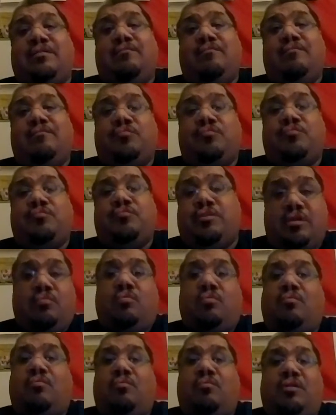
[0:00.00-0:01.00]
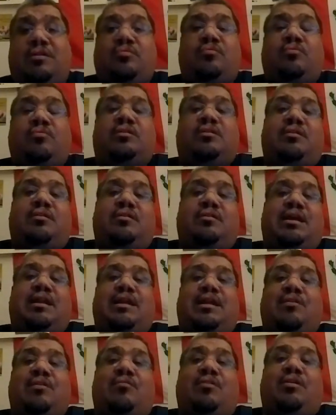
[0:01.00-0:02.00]
during World War II and during that
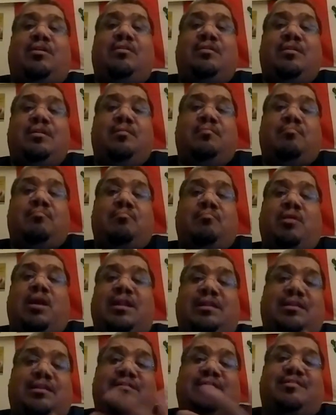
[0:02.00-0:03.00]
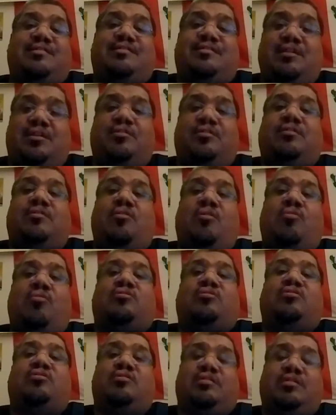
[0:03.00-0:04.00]
era, brought a lot of Southern
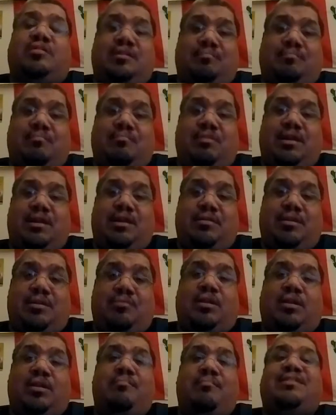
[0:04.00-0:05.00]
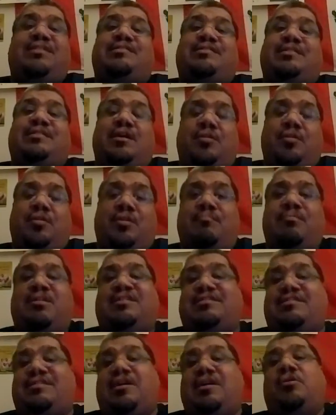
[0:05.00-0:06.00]
culture to the Bay Area. And what I mean Southern
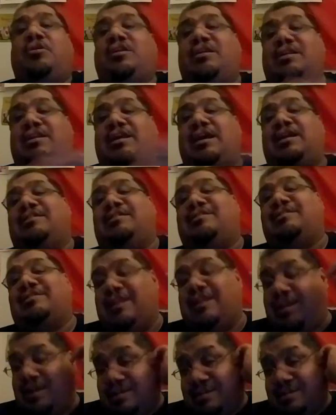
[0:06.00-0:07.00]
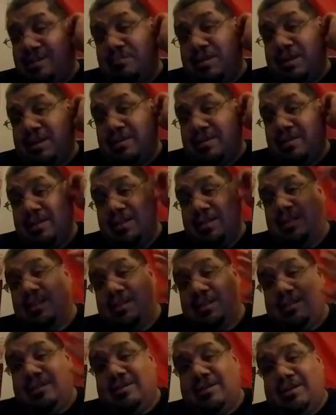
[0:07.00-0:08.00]
United States. I mean,
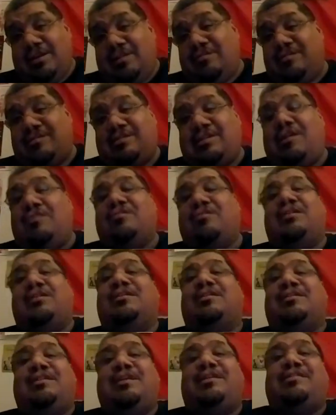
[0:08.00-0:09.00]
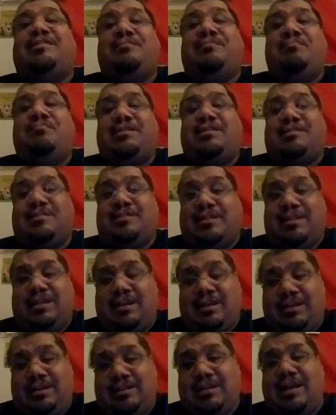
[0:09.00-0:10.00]
south of the Dixie Mason
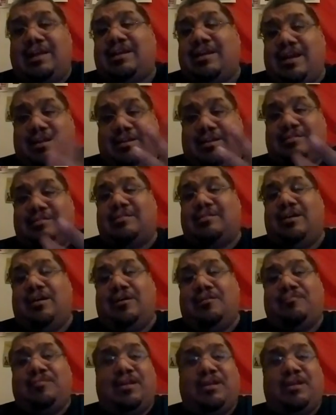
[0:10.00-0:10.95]
line, that kind of stuff.